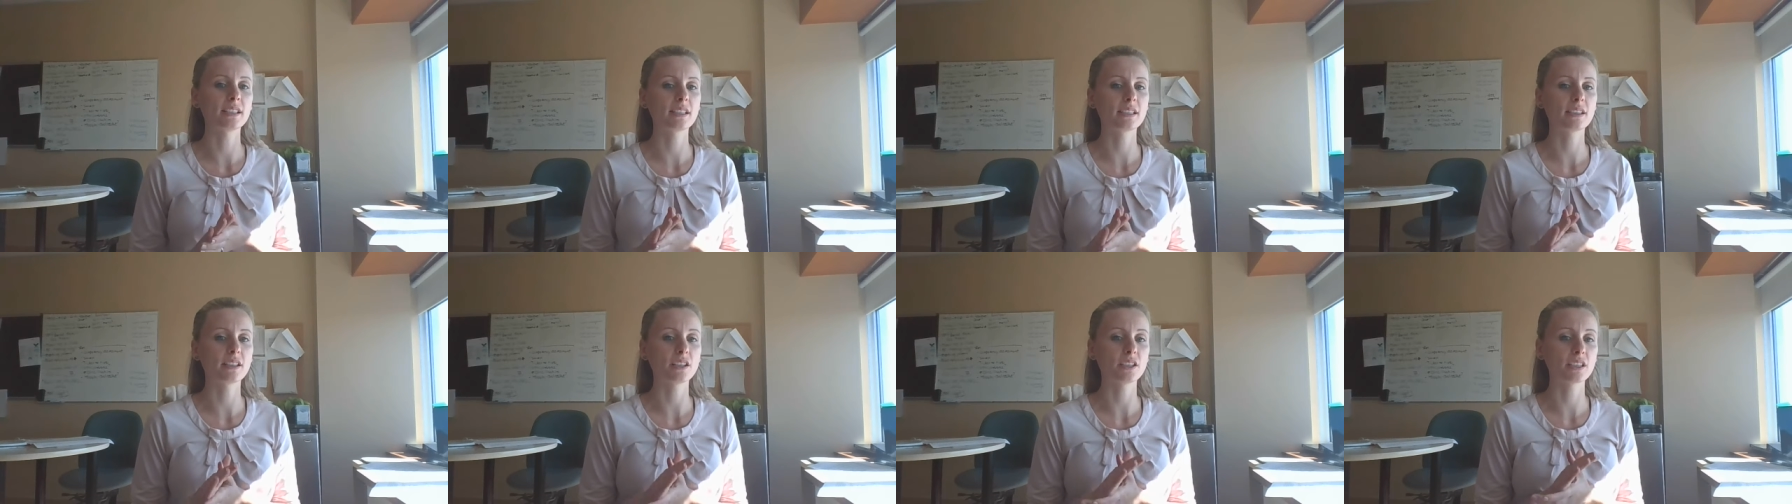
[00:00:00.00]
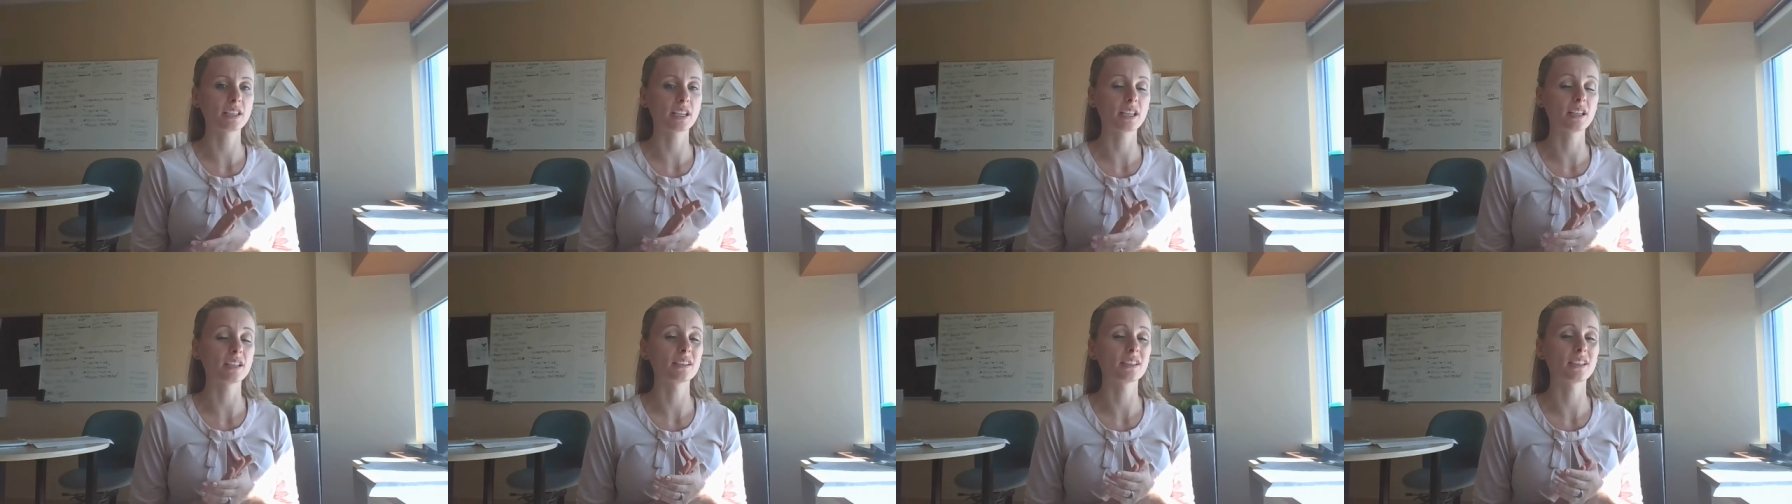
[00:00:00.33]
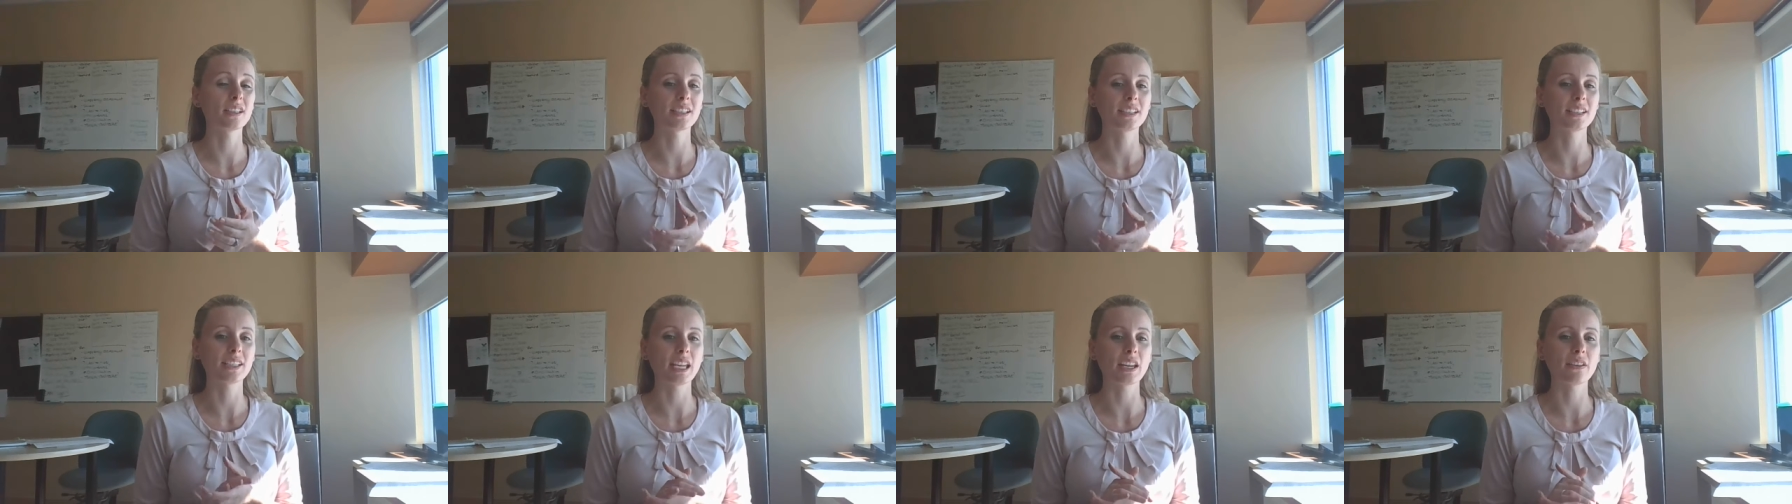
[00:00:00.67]
their skills in
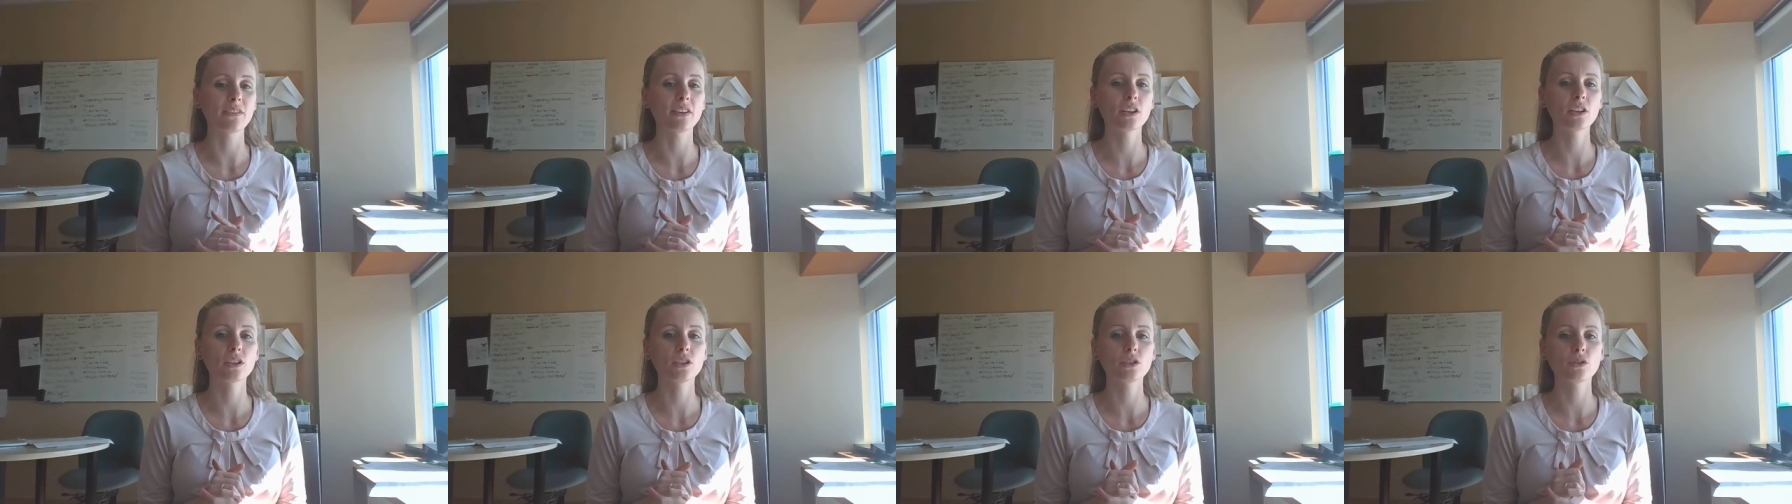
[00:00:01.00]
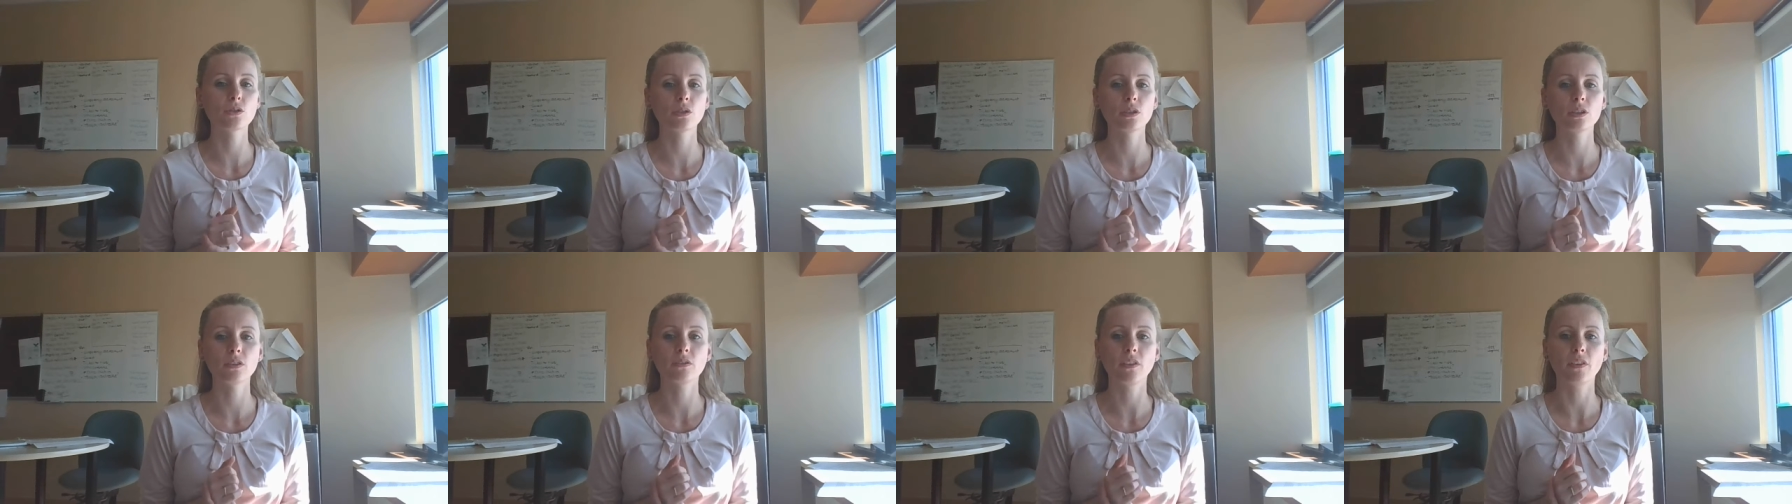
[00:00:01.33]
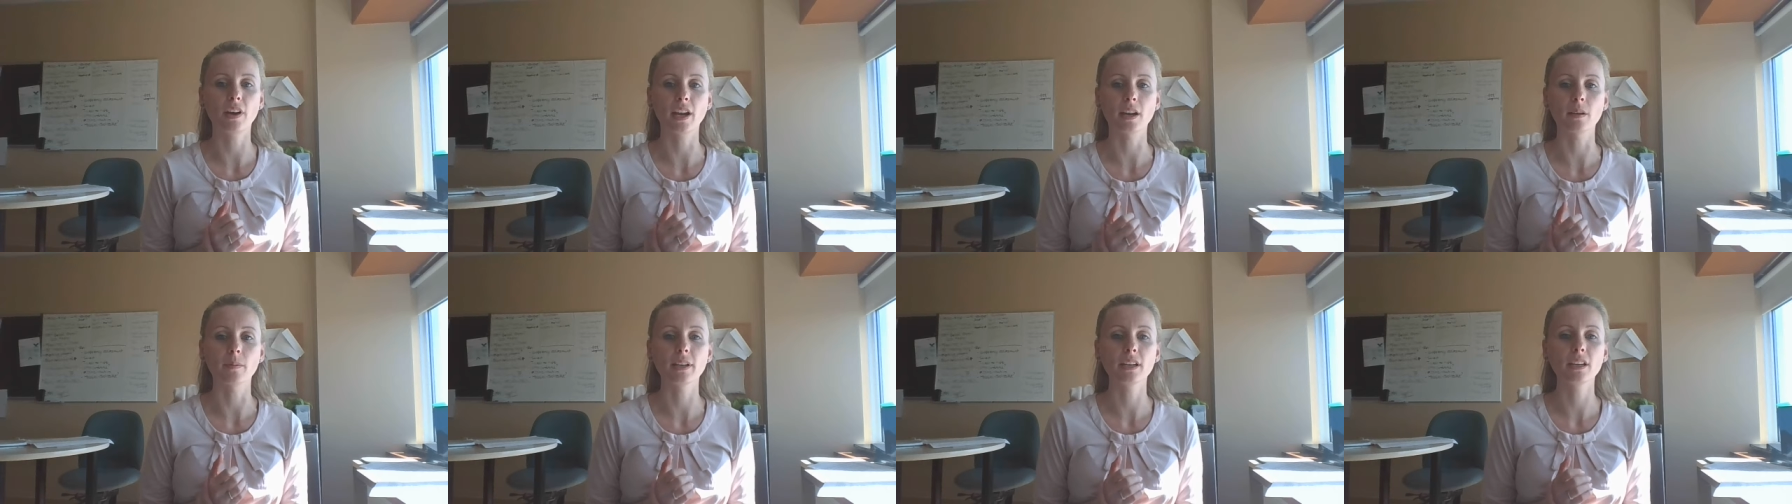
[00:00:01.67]
a safe and controlled
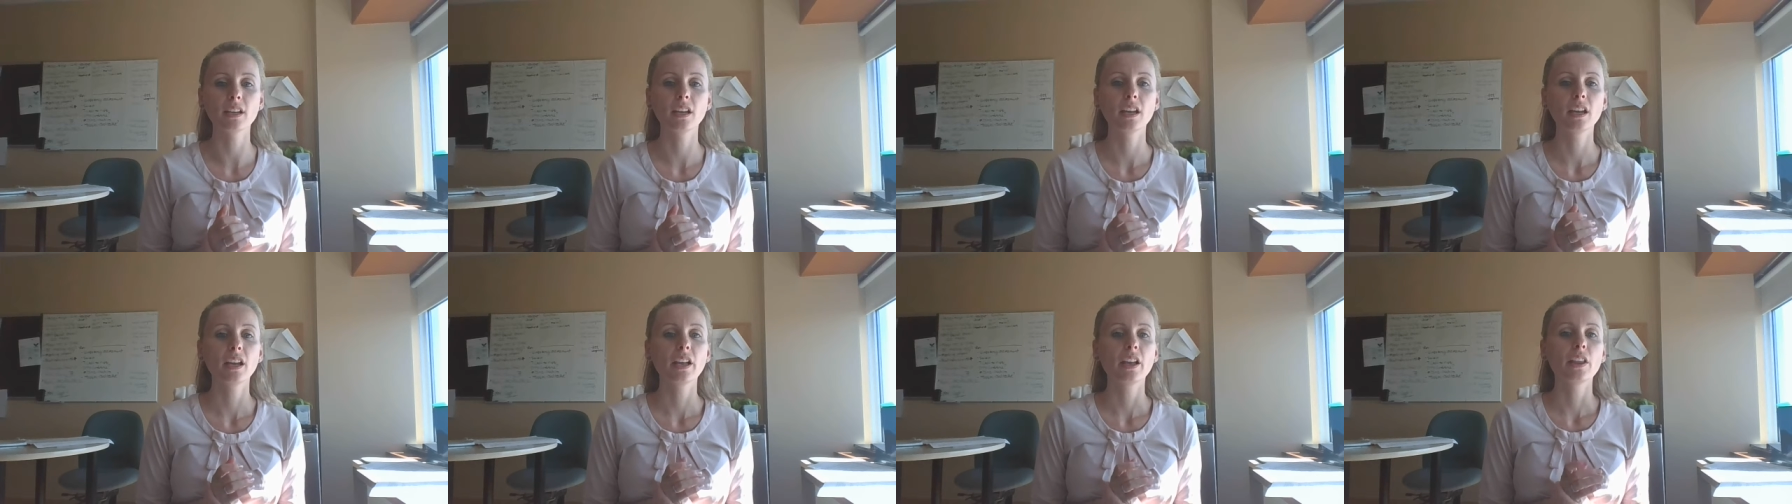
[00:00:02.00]
environment,